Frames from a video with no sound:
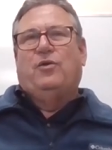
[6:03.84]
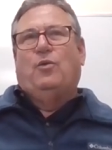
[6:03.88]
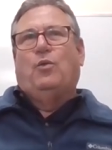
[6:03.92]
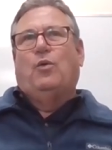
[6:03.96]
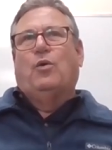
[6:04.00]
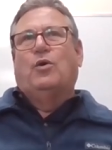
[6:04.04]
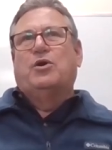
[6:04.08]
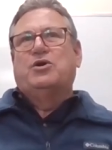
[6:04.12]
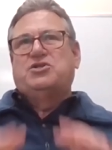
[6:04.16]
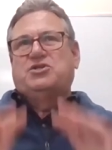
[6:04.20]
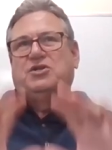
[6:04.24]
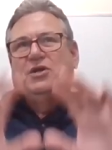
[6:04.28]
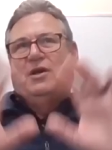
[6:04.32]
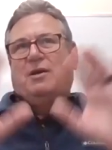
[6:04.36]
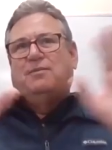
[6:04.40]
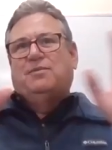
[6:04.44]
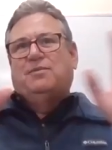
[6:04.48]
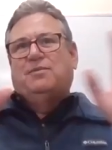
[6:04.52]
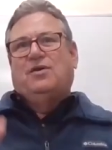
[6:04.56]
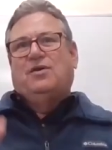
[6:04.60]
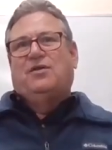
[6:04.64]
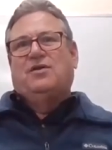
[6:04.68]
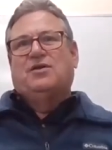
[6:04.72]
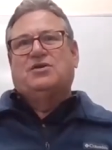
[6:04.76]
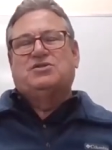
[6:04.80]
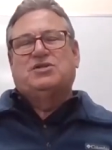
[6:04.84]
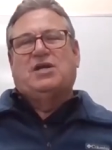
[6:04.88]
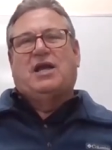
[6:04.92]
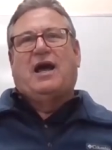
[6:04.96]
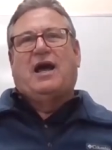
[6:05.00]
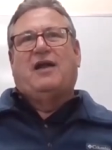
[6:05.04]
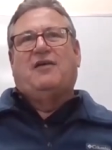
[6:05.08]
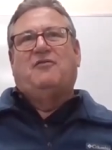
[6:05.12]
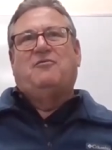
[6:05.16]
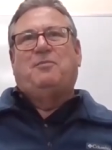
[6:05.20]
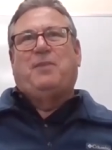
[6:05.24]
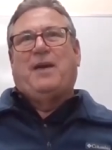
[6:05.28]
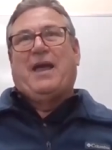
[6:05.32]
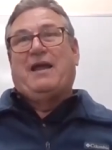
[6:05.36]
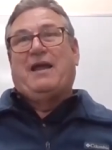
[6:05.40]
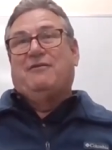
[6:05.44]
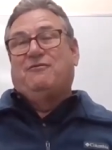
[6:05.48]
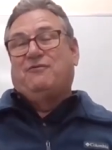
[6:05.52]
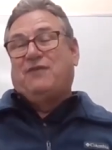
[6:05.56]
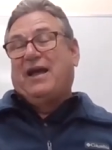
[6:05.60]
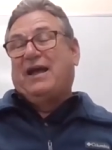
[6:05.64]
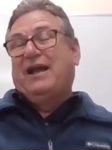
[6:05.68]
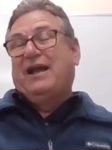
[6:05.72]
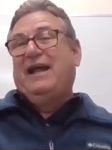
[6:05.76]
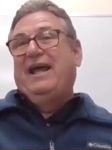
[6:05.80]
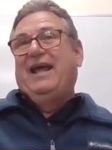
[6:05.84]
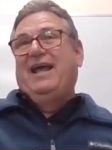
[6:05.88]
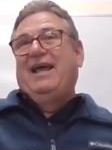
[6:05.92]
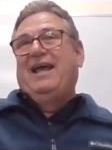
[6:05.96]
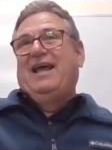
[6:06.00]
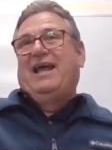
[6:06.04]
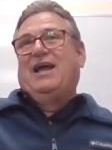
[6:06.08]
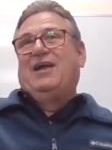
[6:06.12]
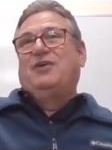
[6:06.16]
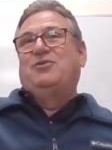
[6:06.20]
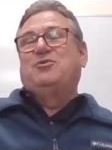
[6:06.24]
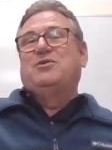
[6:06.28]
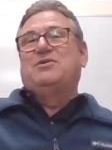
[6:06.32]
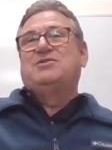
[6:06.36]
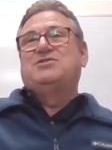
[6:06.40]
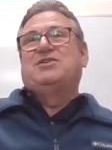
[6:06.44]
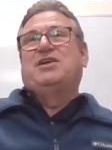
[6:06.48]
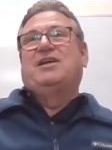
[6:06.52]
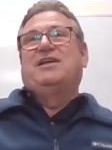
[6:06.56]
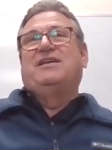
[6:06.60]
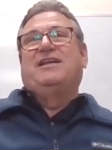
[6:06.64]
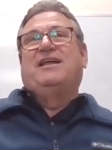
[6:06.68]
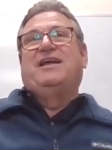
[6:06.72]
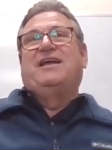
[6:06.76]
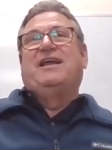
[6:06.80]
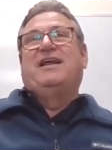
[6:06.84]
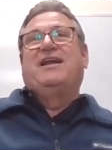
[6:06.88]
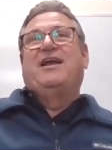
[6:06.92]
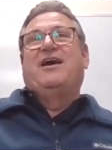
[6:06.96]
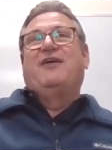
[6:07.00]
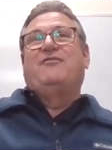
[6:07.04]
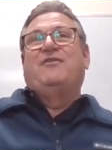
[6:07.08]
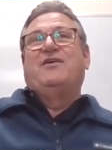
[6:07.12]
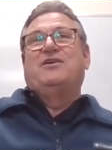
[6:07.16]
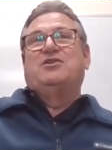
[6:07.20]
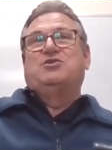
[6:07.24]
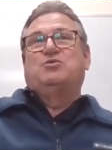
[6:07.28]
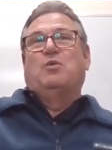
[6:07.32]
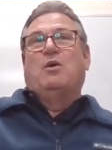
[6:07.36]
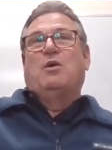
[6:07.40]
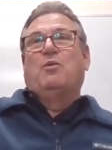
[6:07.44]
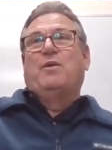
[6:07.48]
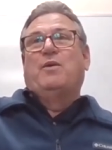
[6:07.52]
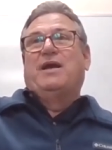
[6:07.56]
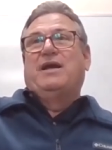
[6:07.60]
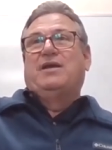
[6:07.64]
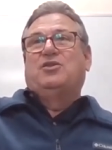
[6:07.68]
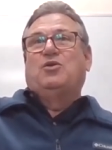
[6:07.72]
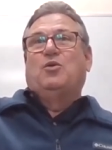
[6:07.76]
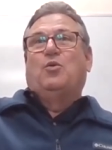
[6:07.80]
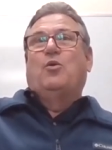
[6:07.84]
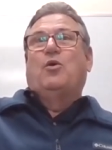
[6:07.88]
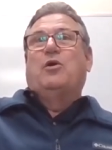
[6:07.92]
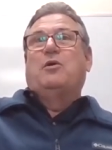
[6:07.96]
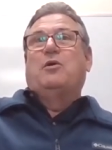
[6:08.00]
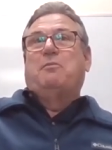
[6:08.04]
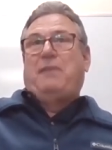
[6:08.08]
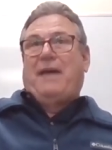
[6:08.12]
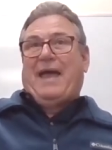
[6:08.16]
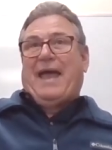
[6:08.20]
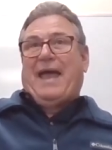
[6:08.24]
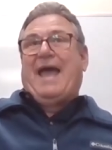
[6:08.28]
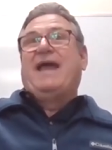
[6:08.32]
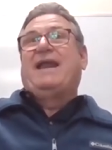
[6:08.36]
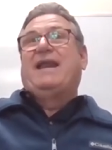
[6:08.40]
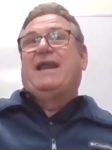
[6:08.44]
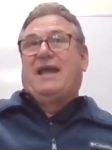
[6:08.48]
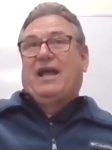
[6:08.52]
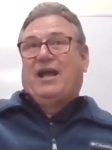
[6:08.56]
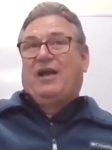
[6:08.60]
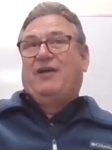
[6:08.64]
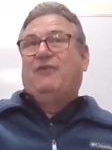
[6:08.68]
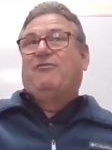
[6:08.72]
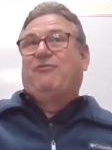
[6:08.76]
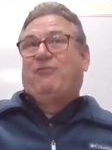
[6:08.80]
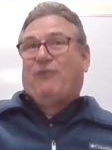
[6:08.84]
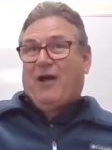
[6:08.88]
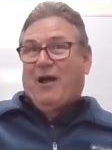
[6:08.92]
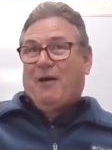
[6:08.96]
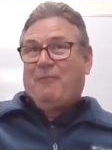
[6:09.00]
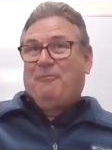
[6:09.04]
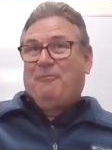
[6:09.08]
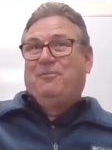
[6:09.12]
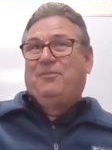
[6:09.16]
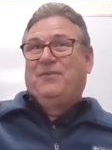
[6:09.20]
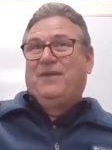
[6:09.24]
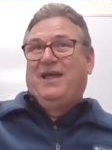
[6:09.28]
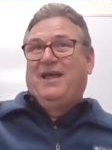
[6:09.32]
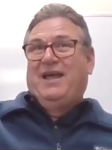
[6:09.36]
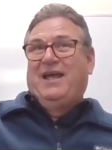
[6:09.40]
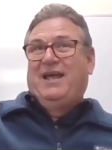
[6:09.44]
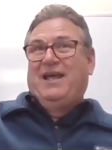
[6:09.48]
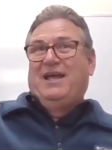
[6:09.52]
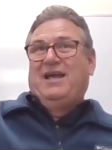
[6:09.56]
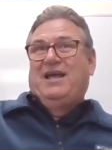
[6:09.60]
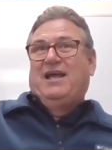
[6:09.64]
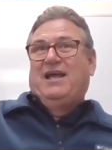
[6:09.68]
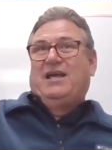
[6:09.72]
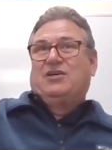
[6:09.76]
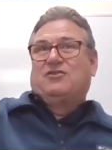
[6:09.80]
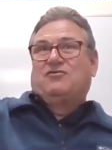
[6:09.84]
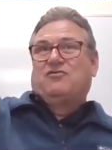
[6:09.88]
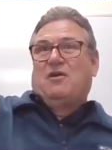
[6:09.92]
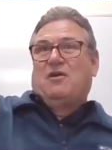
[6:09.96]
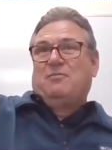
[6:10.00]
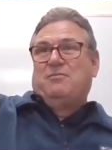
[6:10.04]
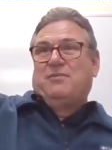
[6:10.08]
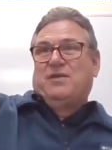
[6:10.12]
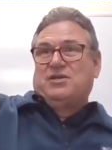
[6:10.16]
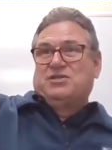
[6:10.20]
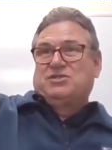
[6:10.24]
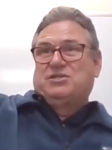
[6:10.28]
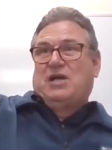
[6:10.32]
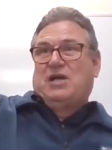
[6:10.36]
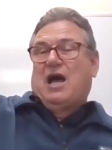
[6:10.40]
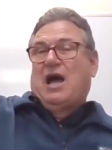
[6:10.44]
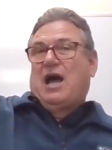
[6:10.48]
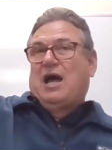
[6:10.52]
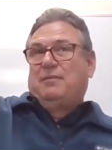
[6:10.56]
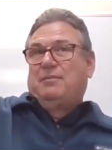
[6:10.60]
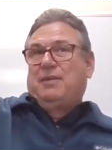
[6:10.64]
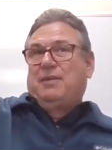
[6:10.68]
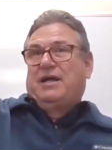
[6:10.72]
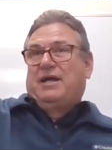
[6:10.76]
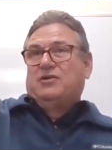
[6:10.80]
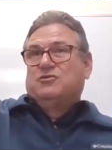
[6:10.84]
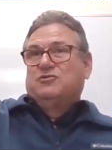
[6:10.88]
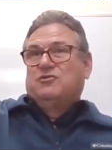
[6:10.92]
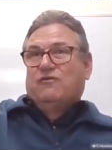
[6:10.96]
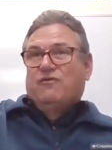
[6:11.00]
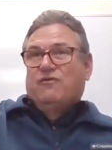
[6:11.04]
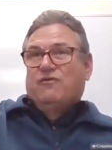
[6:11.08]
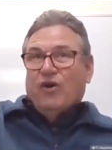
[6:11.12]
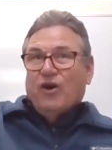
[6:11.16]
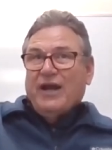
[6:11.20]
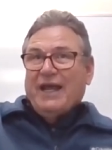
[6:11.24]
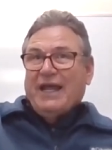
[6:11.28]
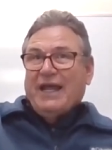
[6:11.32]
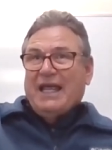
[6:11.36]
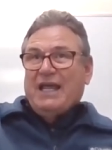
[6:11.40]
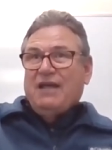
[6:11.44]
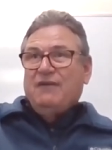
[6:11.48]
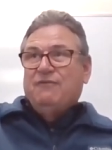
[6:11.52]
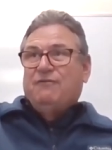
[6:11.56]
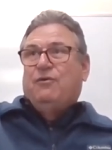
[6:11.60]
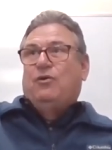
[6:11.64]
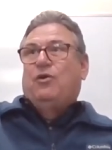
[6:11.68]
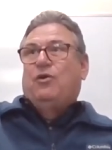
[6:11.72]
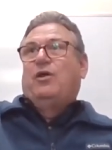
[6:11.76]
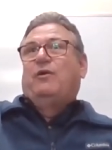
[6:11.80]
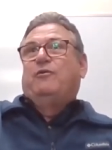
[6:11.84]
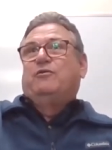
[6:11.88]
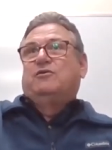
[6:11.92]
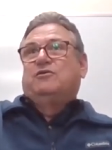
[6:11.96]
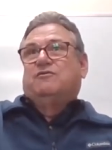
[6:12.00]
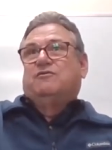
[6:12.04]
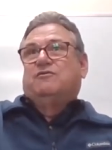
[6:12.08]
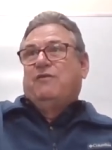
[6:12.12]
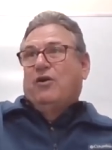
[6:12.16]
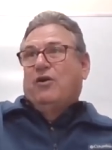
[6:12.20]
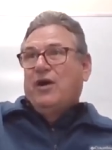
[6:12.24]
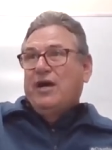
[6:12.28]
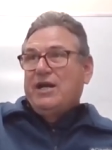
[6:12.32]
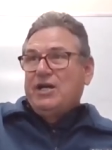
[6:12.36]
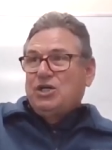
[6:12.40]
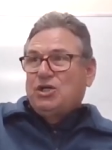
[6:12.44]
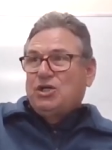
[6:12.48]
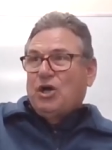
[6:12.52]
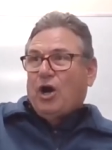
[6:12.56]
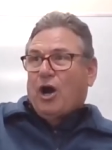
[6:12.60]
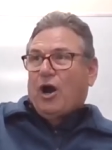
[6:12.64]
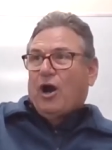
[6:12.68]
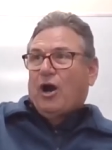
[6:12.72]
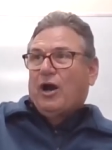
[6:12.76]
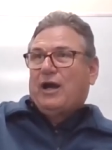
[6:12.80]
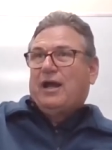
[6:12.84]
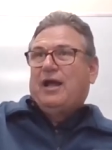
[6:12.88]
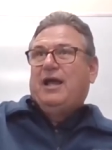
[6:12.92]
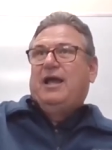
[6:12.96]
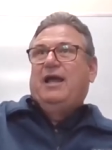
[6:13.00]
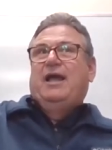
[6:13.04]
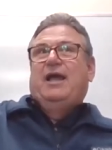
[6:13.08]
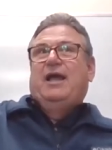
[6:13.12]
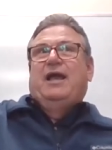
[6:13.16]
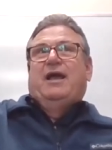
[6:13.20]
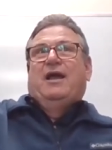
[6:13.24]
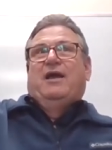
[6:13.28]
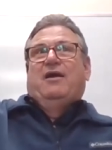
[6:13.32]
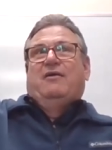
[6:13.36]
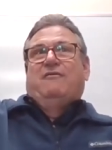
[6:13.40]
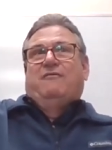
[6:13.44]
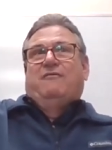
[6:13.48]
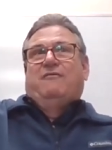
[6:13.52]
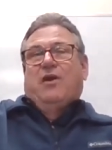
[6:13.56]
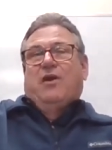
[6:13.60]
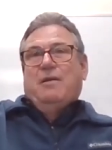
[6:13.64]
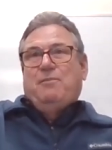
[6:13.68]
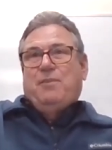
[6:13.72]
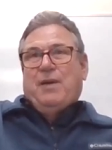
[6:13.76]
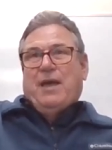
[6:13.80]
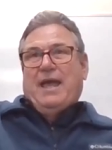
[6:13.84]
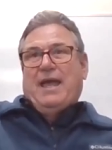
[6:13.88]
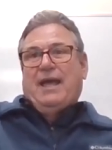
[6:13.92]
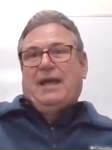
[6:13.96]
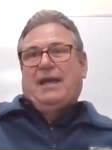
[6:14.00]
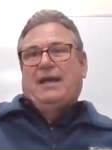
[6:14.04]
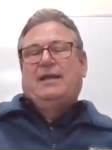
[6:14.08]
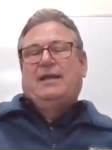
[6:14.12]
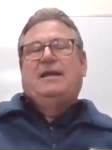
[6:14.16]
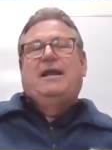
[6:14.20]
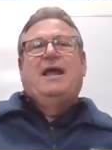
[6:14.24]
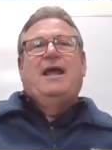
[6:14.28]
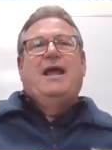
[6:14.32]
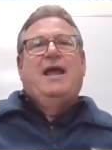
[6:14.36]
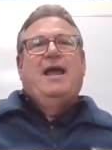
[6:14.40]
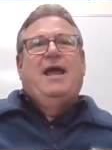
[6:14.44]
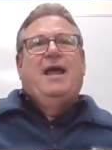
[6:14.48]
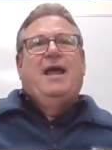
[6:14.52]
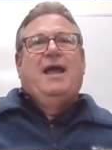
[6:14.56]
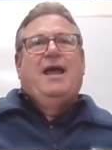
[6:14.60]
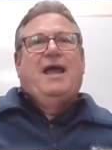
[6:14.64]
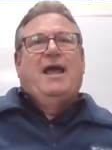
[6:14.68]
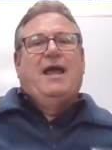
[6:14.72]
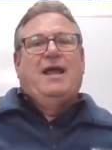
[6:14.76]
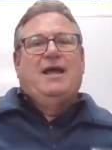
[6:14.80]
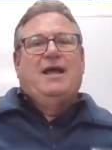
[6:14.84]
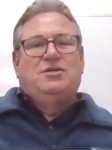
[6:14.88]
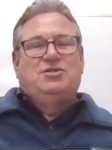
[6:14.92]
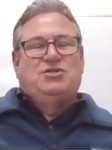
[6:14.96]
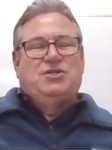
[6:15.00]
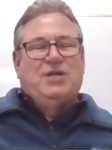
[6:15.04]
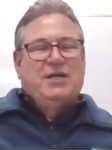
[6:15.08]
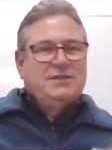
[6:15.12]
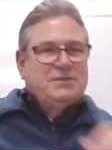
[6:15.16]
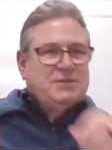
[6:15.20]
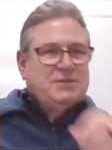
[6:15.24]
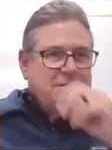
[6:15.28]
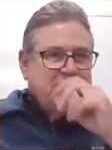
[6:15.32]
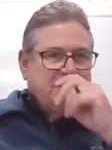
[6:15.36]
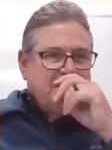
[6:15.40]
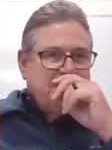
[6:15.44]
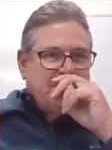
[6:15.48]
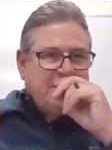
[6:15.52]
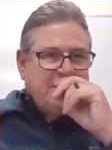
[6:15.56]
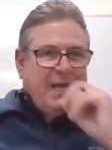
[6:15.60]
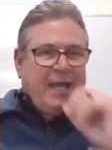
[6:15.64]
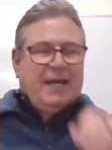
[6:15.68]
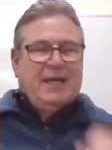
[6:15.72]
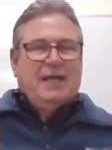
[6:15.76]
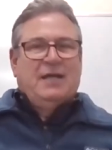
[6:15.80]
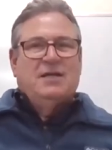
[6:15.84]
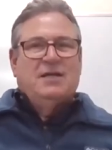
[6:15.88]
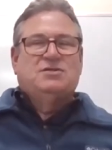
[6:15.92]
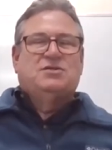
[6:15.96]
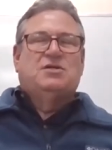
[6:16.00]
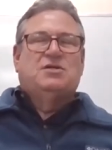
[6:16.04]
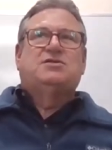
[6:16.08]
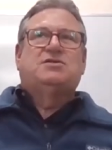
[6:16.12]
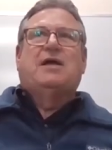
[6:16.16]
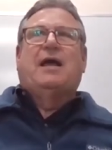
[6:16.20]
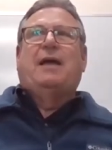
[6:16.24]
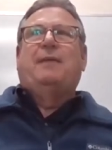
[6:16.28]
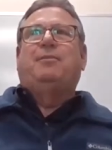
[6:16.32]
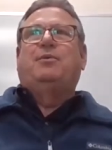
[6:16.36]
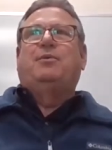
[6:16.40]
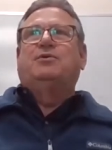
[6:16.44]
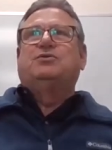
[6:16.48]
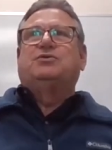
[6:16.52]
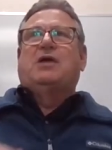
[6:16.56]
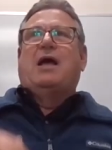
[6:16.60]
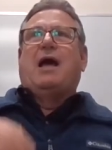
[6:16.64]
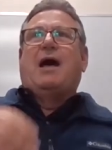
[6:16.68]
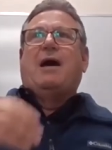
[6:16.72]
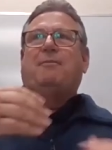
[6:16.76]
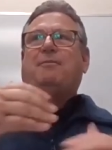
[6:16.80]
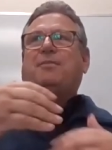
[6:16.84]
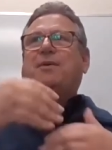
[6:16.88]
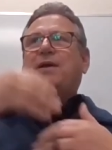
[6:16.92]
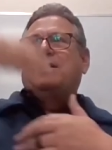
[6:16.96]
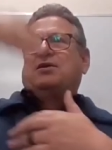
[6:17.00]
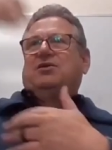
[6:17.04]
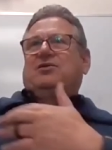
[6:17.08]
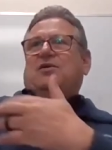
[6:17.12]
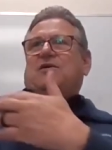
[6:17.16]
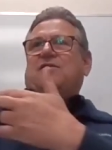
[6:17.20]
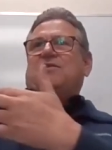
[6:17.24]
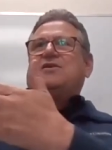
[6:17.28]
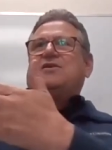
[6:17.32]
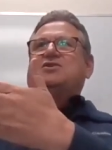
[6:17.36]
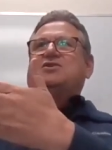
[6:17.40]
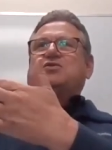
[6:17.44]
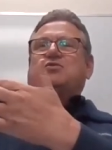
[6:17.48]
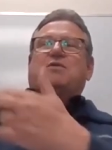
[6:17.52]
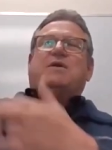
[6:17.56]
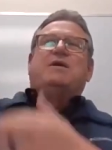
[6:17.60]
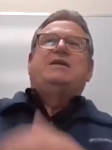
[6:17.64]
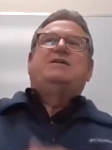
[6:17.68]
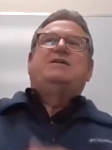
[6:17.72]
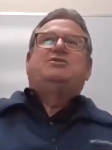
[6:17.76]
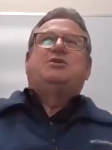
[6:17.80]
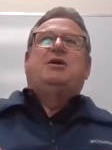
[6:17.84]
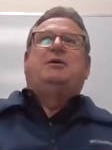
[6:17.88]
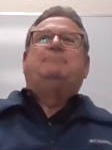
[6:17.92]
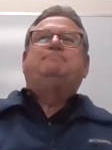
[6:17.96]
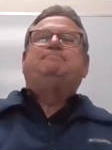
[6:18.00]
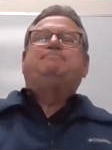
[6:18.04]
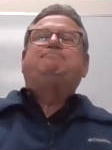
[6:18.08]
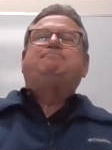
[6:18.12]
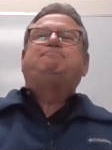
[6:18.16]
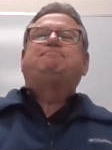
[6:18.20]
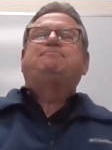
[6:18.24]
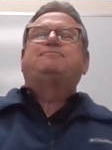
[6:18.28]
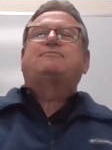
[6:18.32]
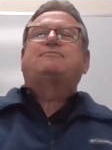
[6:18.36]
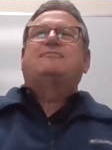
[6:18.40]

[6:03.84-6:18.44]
the worship to this god of Pan. In fact, interestingly enough, it's where we get the word panic from, is from this god, because it was very evil, it was very dark, very pagan. Jesus is taking his disciples up into this region,